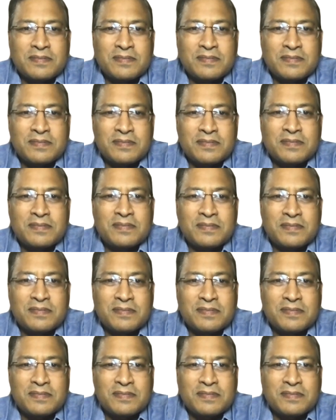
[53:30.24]

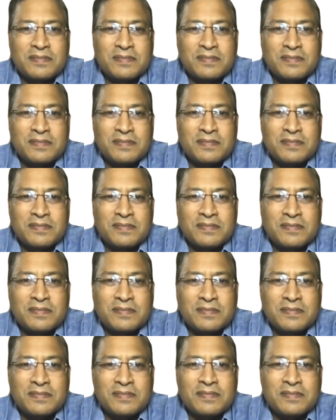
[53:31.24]

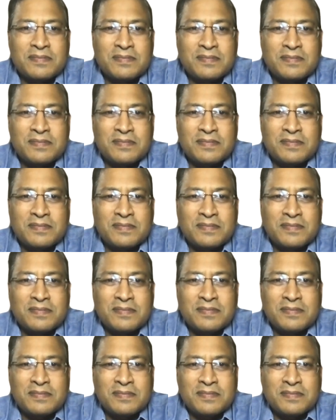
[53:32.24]

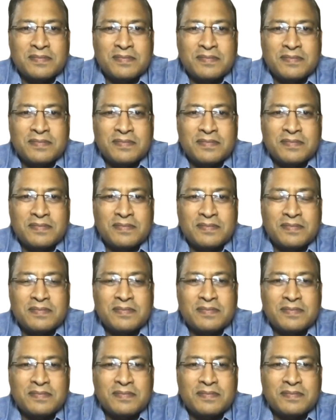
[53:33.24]

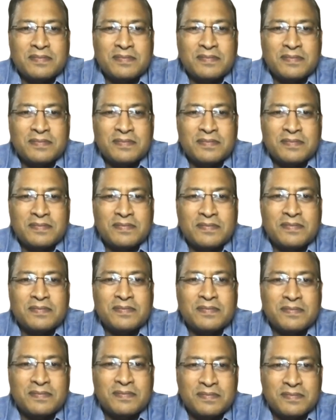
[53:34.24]

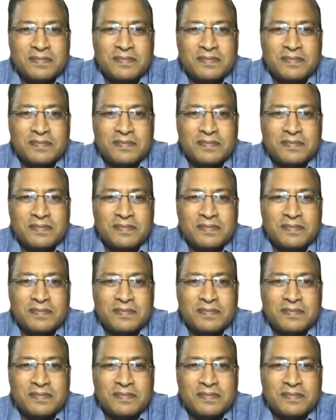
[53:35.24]
[no speech]